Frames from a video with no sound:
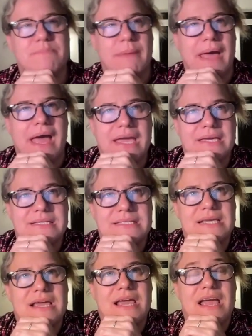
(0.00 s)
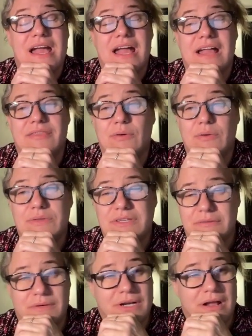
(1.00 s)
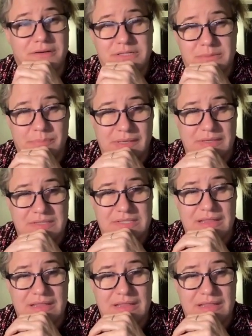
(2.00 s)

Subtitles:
bags, and they're only $3 a piece.